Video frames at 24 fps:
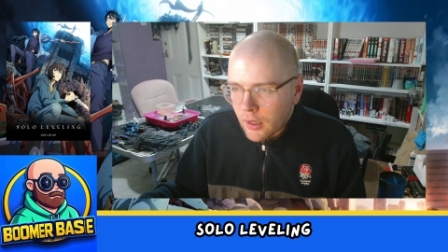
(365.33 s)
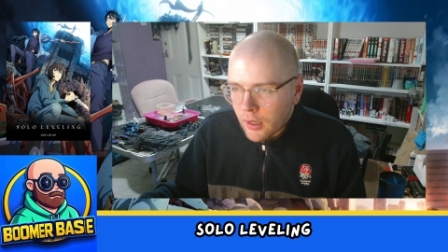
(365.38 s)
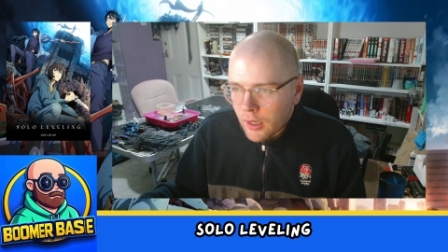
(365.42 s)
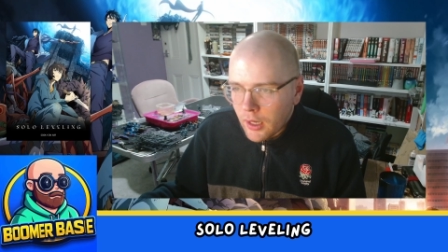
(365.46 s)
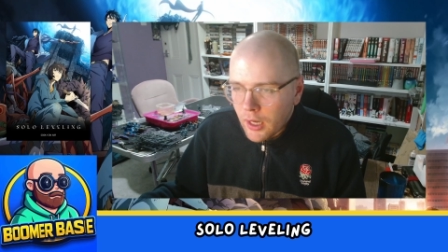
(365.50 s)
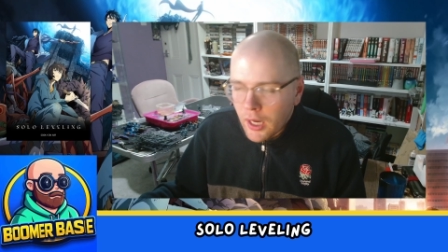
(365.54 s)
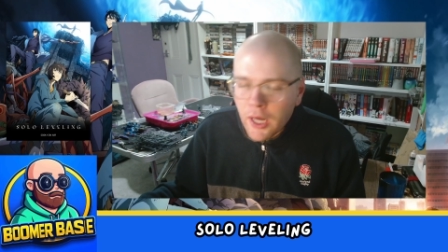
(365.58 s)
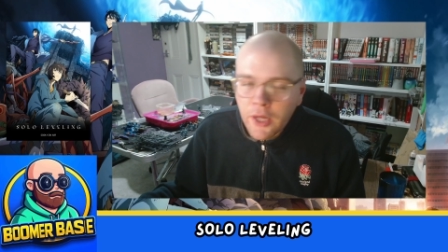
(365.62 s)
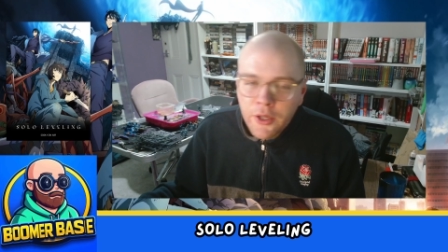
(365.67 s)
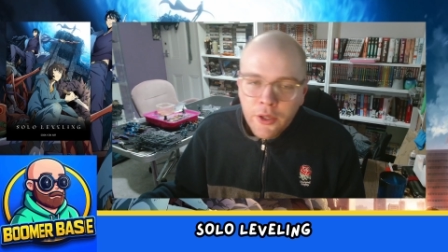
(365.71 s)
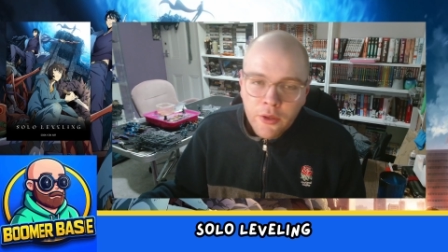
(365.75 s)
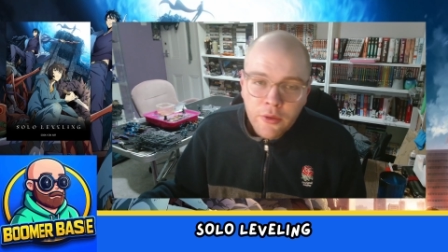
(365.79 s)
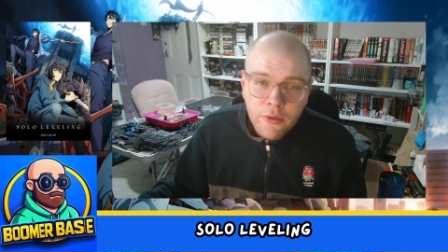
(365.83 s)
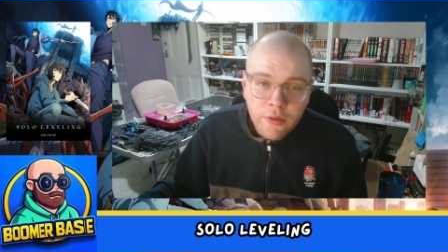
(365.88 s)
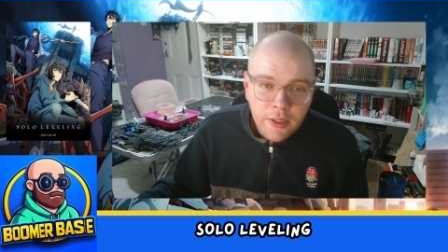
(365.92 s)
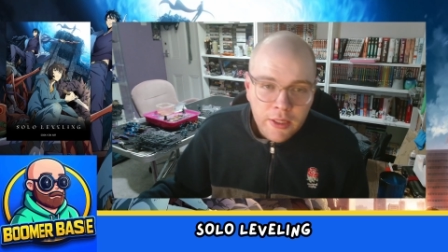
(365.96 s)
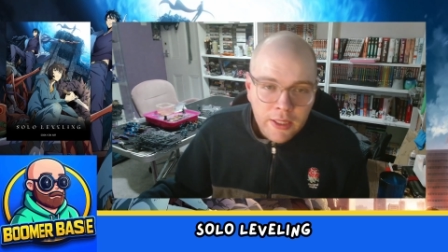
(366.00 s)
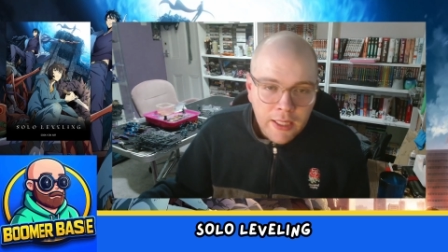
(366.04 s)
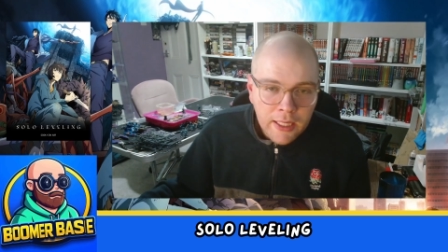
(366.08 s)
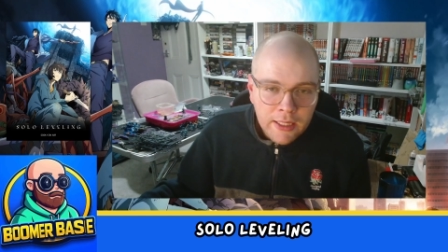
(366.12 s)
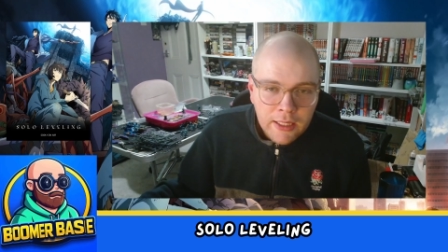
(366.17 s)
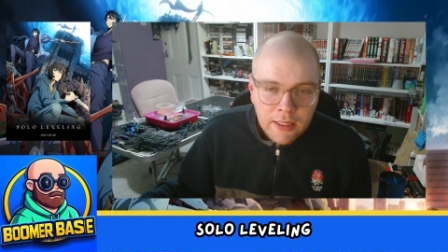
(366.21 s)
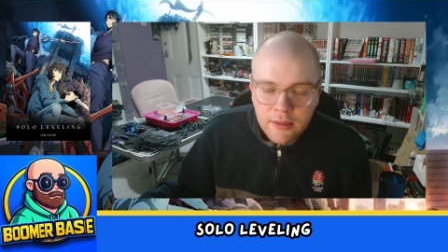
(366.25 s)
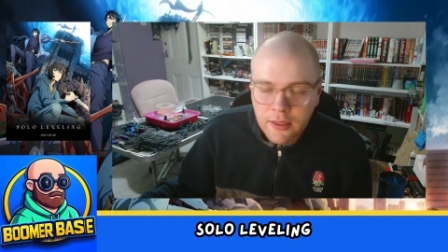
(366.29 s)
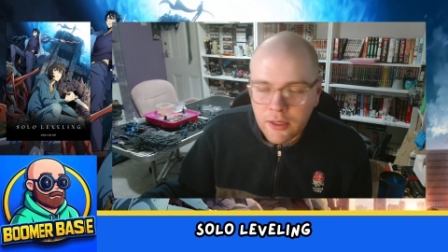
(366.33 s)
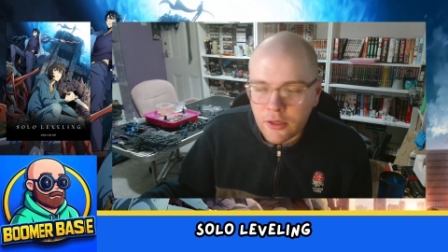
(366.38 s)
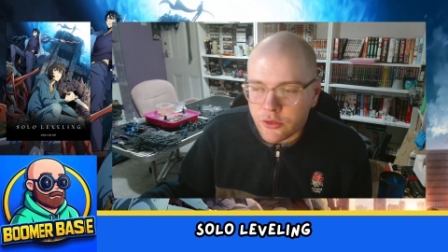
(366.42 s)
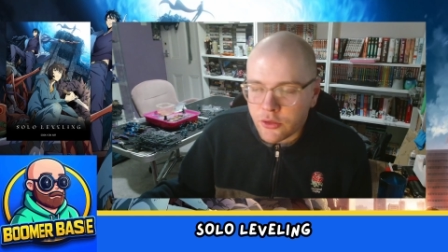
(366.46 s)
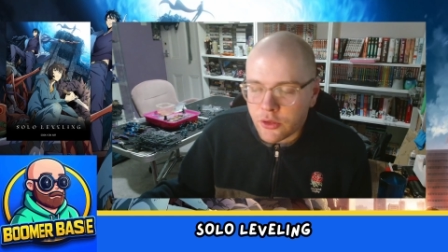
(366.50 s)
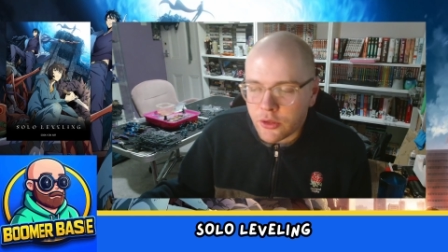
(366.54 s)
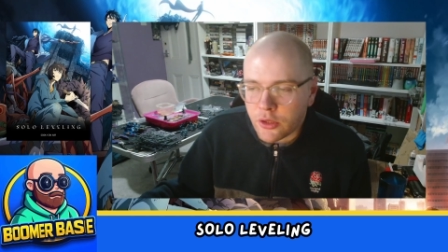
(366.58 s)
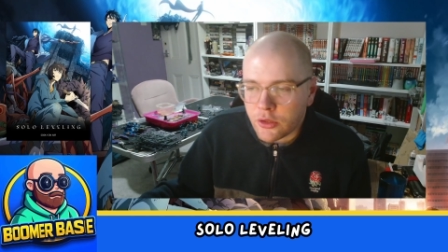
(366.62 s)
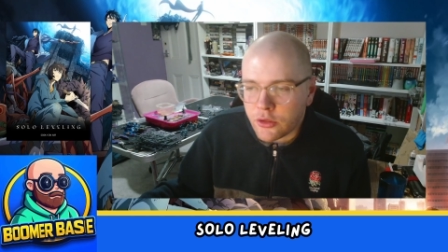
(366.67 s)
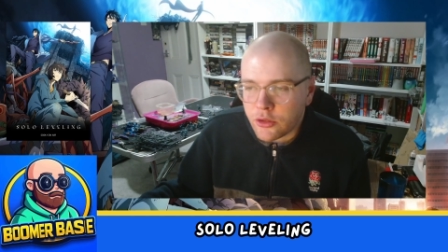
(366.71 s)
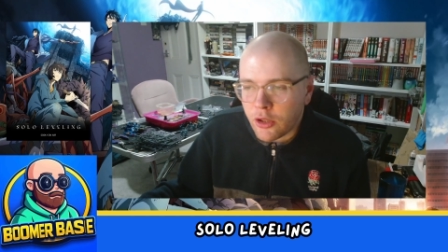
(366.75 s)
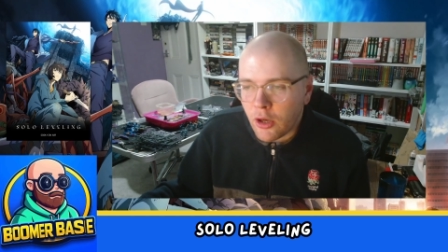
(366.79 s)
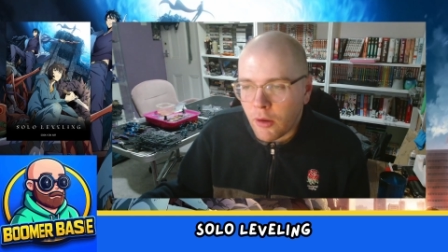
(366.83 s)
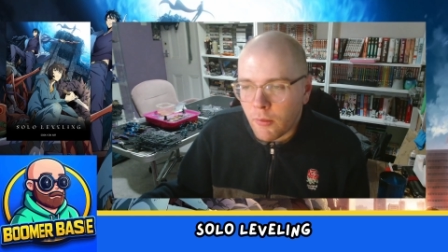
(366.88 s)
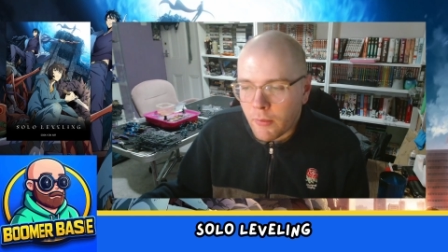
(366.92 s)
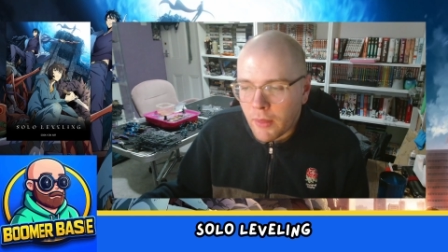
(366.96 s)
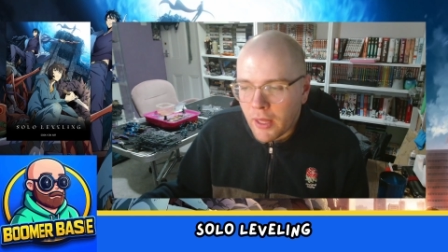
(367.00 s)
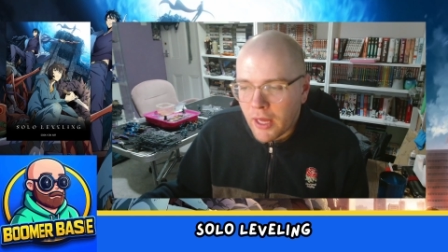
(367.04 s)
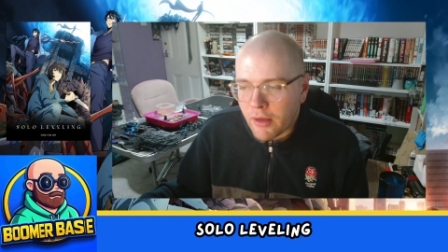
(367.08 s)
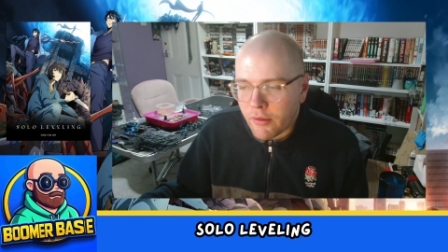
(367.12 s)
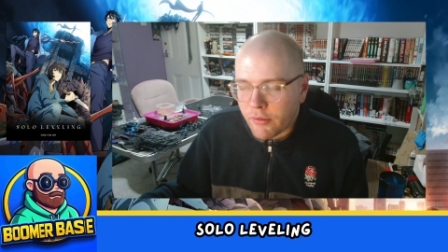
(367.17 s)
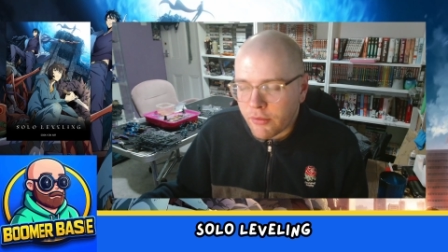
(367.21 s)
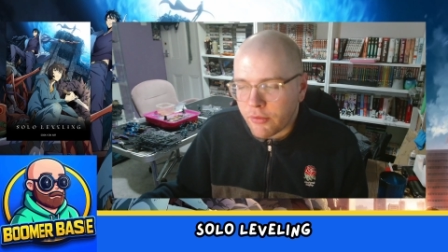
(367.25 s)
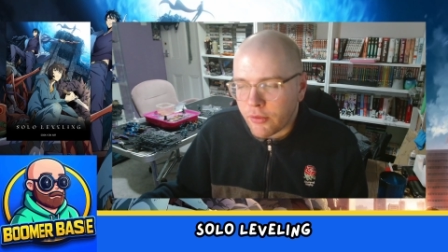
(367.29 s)
I don't think anything's going to top
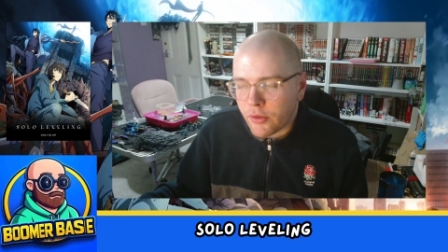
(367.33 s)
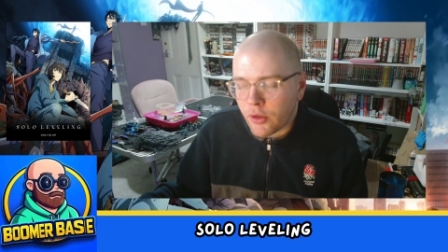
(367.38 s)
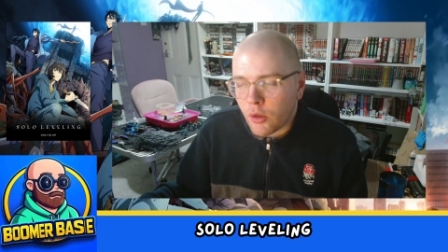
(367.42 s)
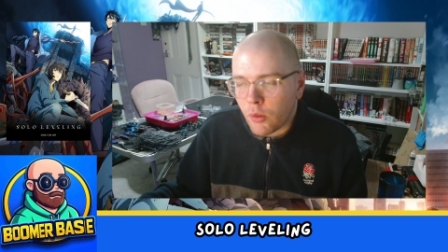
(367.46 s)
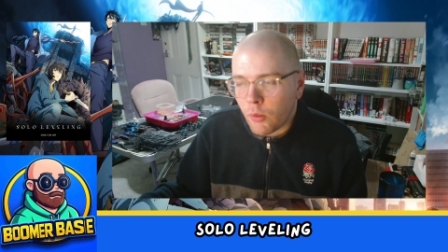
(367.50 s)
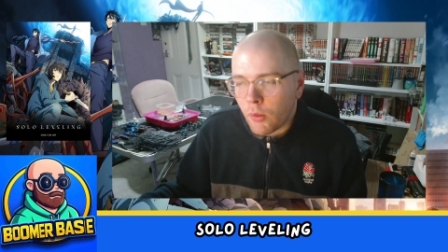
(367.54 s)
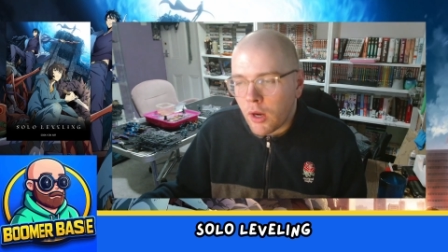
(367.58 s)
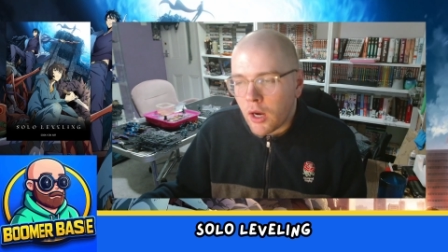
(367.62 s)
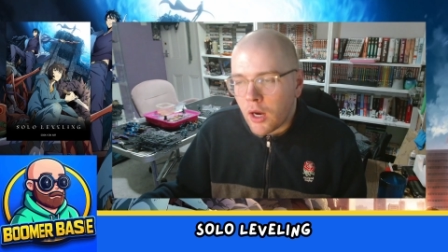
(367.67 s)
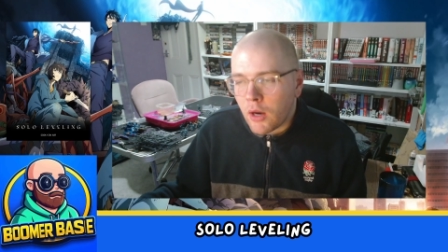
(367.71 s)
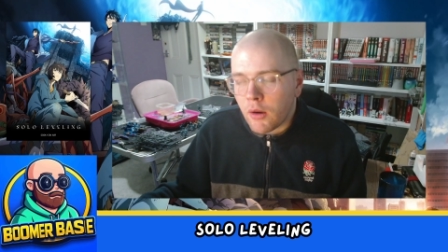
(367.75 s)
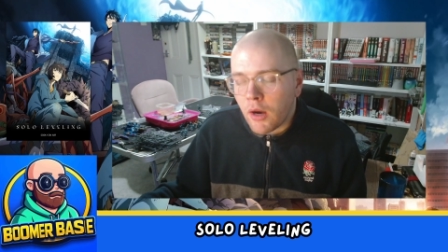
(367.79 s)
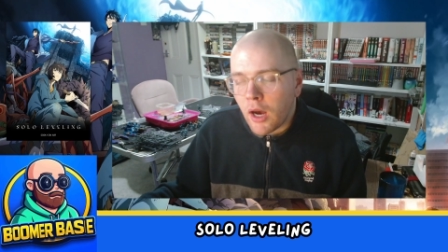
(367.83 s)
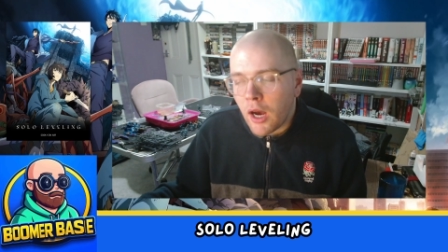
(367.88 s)
that for a while,